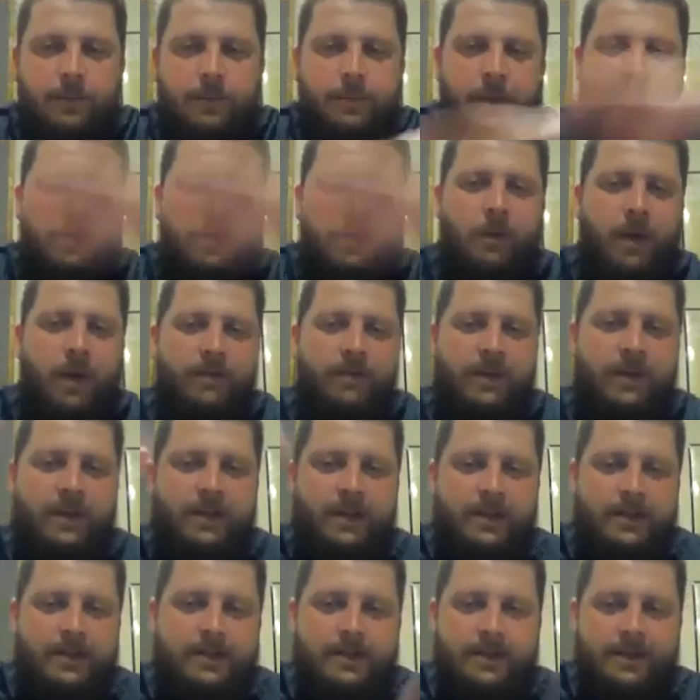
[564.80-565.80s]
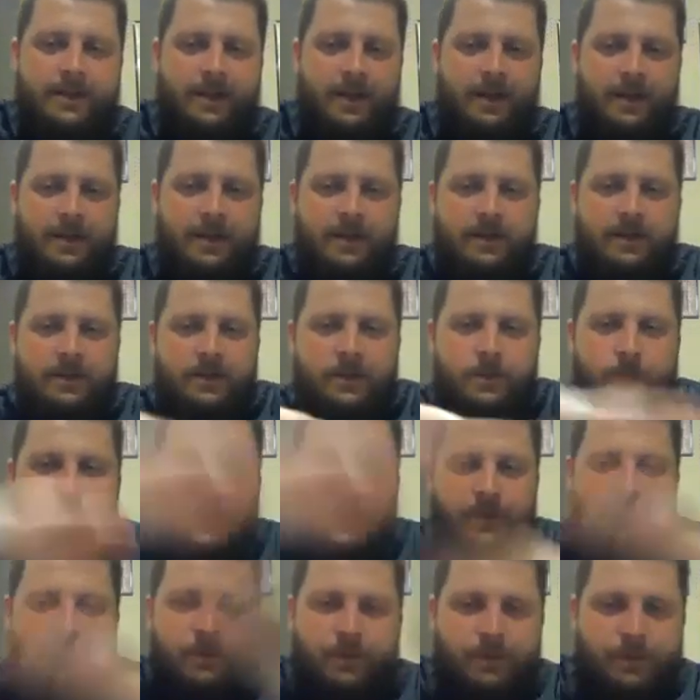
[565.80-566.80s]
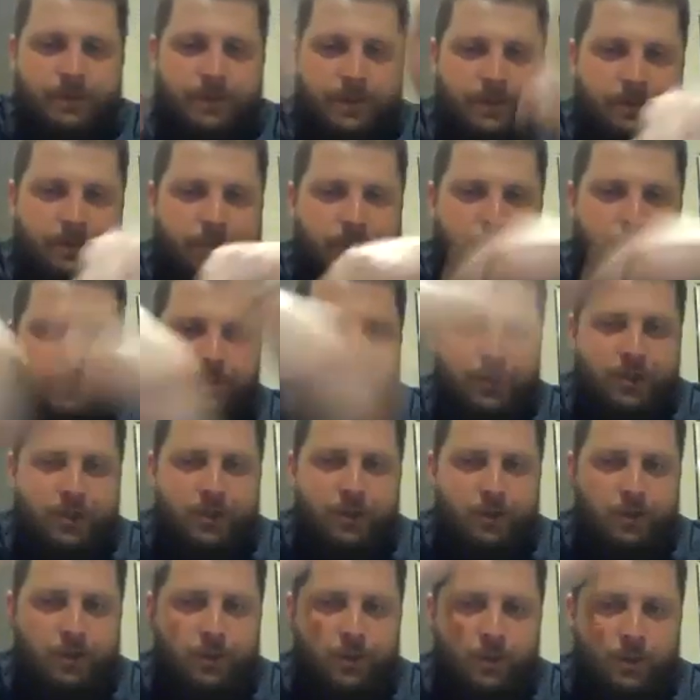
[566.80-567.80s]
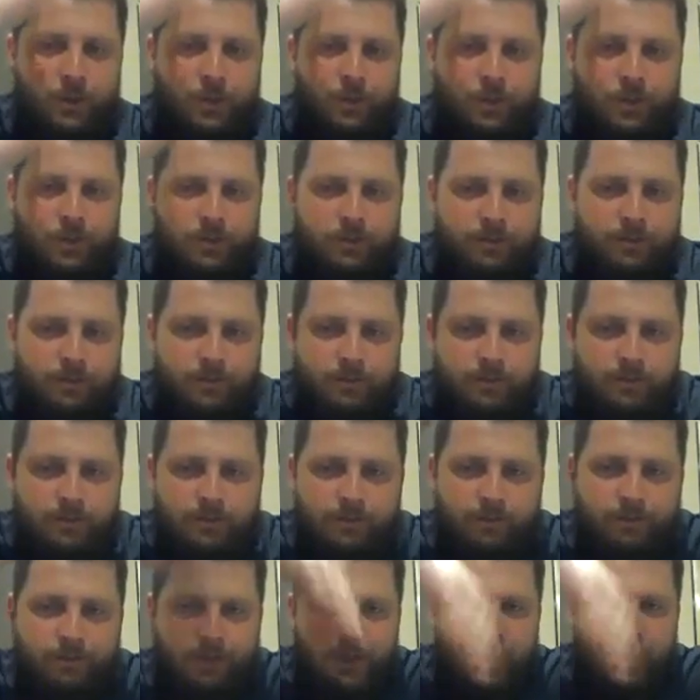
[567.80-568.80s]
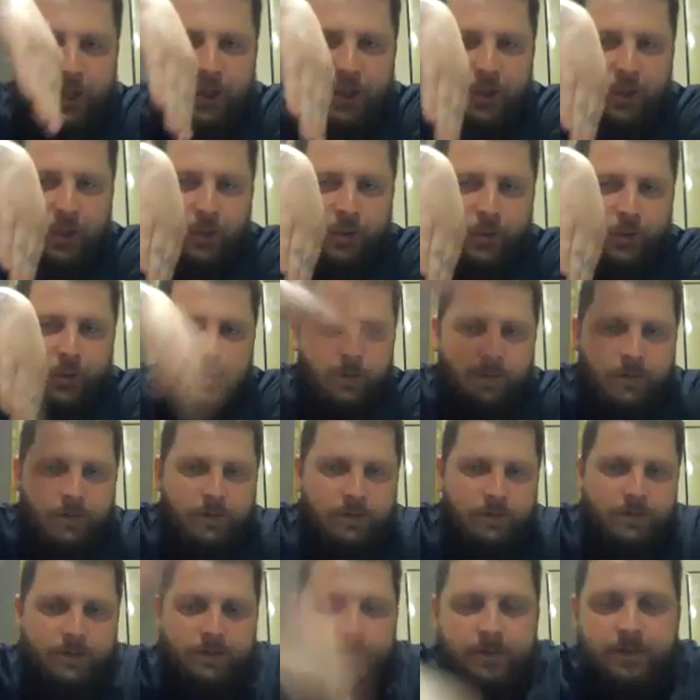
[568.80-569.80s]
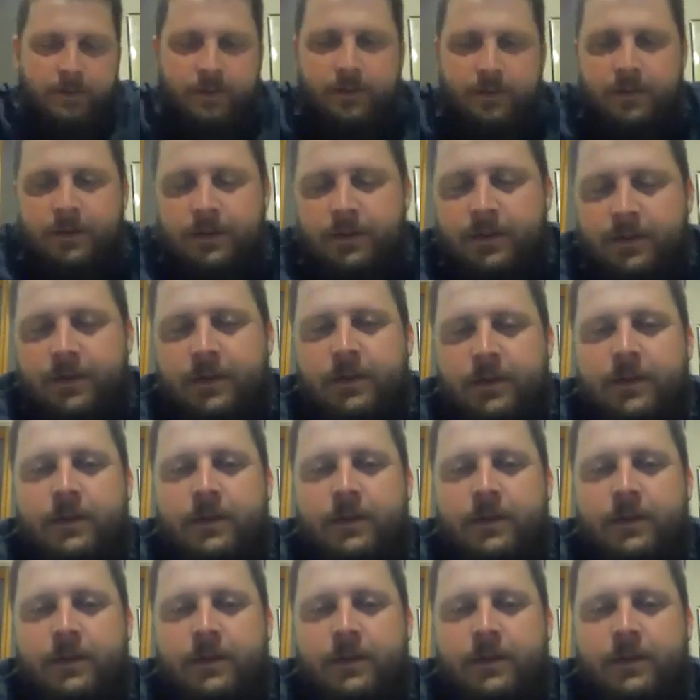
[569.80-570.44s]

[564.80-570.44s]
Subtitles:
(not speaking)